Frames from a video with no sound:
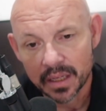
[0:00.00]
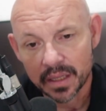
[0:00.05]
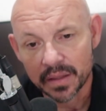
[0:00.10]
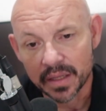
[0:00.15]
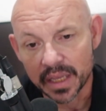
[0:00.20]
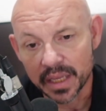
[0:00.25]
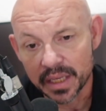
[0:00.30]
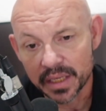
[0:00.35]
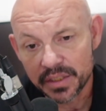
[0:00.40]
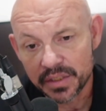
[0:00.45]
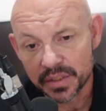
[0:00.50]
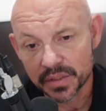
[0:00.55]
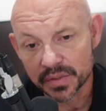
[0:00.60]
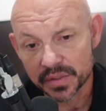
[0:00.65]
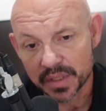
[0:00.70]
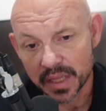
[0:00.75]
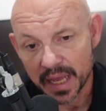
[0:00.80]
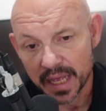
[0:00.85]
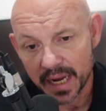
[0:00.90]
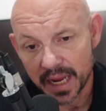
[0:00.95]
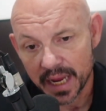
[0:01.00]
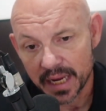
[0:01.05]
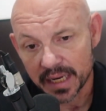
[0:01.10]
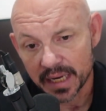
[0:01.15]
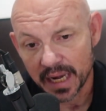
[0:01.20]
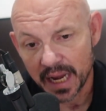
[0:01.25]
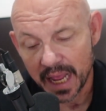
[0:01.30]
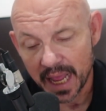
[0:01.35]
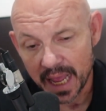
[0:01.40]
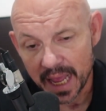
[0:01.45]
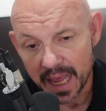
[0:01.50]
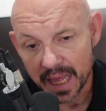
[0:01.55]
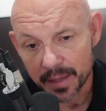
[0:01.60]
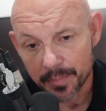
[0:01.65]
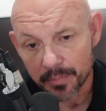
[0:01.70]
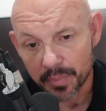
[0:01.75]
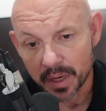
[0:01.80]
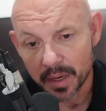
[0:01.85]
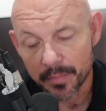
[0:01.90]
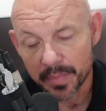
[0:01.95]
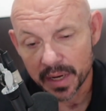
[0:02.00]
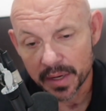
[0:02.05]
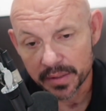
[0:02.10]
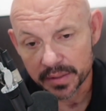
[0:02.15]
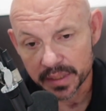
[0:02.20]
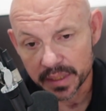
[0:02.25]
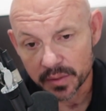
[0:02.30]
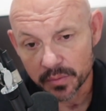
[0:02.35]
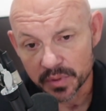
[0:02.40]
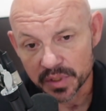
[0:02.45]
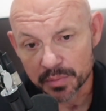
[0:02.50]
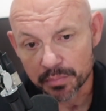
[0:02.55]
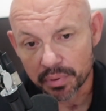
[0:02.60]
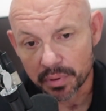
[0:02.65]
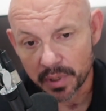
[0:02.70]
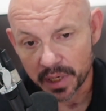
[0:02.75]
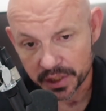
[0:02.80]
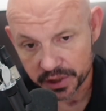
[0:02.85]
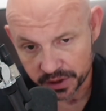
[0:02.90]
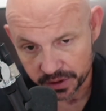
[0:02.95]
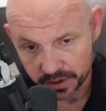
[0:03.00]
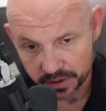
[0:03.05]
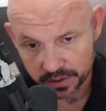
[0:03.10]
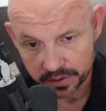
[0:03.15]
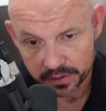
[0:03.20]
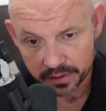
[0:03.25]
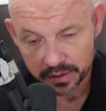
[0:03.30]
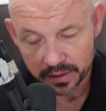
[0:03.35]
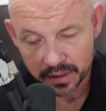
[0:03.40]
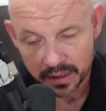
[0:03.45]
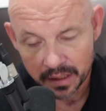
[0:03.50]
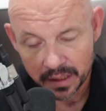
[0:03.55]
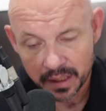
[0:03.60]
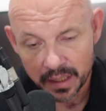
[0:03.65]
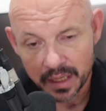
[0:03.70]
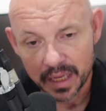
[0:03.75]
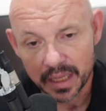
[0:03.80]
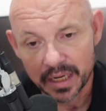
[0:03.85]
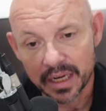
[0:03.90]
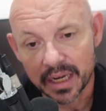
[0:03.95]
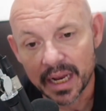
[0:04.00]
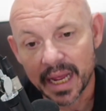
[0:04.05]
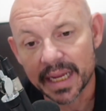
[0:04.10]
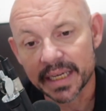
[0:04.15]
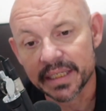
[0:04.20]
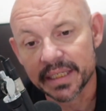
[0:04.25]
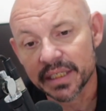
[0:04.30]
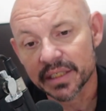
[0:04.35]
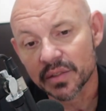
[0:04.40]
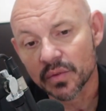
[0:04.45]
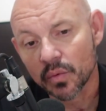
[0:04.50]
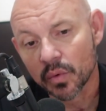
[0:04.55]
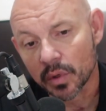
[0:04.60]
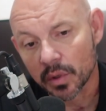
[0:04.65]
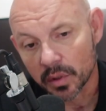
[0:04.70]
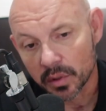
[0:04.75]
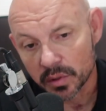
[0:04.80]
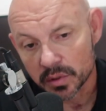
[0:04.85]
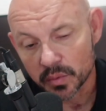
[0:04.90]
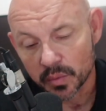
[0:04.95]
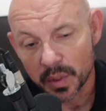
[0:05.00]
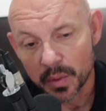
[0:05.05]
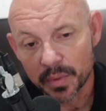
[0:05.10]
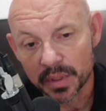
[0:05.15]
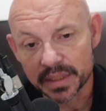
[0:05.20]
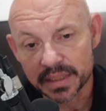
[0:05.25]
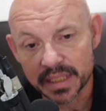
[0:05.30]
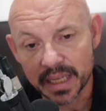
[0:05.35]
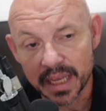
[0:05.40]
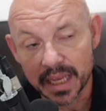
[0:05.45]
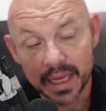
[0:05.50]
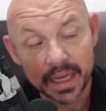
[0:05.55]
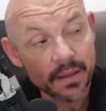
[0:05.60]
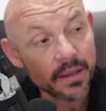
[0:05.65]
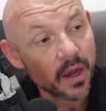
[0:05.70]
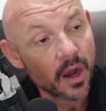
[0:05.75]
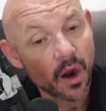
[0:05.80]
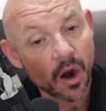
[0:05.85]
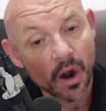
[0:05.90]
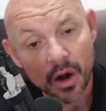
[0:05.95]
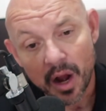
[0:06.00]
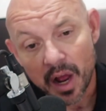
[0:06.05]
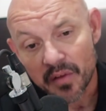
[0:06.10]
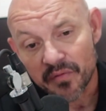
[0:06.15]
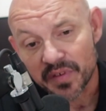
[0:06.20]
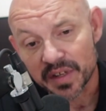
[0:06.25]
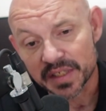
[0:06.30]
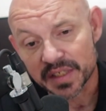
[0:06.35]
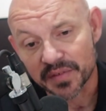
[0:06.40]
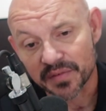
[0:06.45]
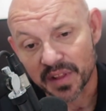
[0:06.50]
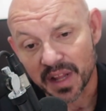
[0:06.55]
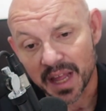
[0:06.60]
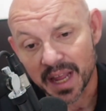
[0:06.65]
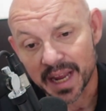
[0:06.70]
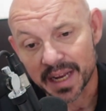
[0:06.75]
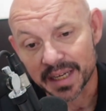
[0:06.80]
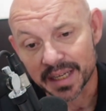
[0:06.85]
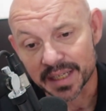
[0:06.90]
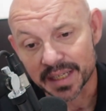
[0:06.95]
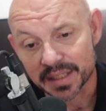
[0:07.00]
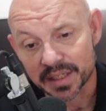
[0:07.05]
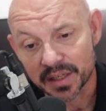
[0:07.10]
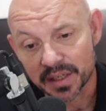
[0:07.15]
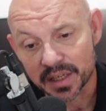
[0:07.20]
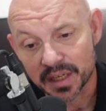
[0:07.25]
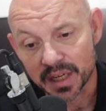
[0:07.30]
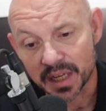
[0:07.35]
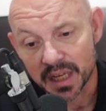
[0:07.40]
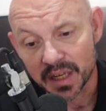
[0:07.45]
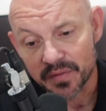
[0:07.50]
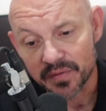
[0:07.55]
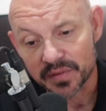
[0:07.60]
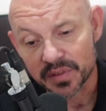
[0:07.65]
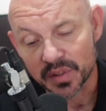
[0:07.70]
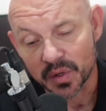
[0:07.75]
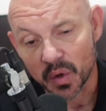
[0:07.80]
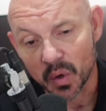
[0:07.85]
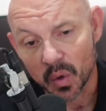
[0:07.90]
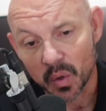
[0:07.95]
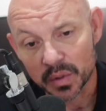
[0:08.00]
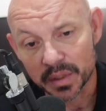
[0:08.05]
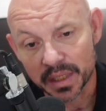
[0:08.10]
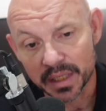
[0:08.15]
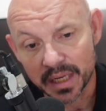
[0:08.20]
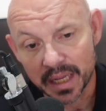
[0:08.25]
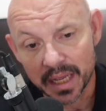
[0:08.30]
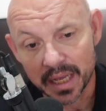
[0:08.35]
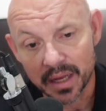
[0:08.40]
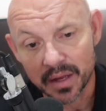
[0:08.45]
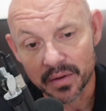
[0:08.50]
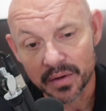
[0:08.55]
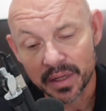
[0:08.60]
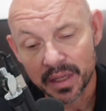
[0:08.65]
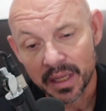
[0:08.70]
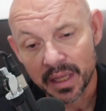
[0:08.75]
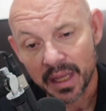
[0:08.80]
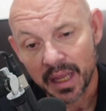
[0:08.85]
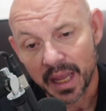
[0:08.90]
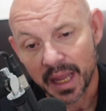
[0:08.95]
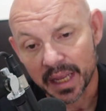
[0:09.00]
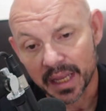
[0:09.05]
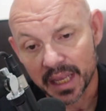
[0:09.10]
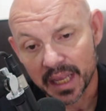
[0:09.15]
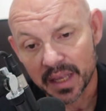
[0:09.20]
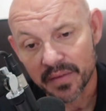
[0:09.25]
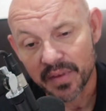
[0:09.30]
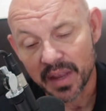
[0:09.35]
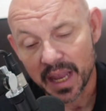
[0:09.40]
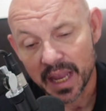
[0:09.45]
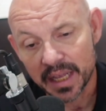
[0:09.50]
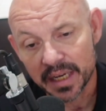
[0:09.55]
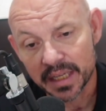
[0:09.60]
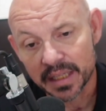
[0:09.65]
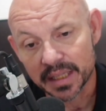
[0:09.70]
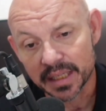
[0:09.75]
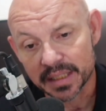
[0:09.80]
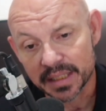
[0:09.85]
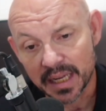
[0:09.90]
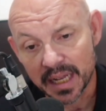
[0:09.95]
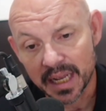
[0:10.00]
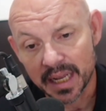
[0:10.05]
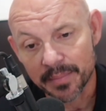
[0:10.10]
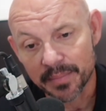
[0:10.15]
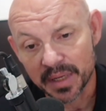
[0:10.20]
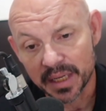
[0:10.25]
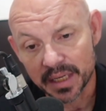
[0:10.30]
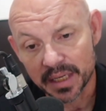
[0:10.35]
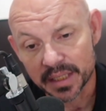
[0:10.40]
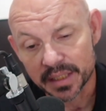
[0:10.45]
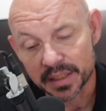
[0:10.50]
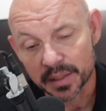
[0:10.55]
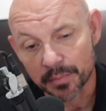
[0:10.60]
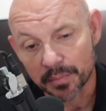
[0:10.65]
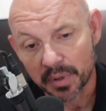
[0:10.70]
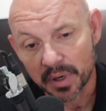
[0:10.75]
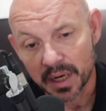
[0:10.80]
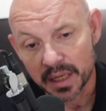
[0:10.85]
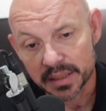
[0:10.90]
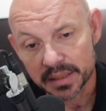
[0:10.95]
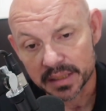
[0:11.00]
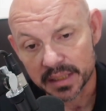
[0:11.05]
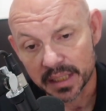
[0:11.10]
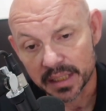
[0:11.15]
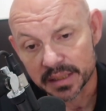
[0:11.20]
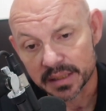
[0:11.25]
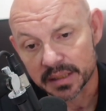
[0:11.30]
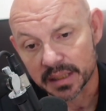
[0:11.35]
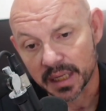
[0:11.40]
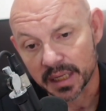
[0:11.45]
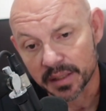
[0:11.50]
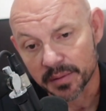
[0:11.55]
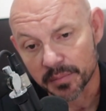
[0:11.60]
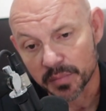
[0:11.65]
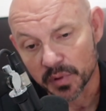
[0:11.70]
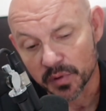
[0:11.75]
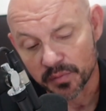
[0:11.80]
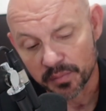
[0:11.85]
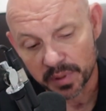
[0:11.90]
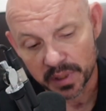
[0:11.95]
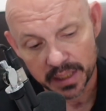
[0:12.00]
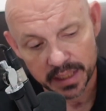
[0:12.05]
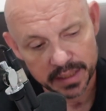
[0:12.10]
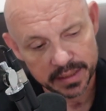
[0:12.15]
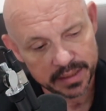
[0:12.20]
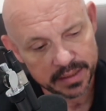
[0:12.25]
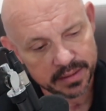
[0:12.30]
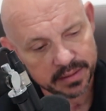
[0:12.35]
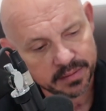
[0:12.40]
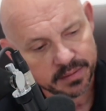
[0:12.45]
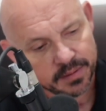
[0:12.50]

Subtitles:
The issues that Aiden had primarily was pressure. In an ideal world, we would say our offensive line is good enough to hold it down and give Aiden the time needed to process and move plays.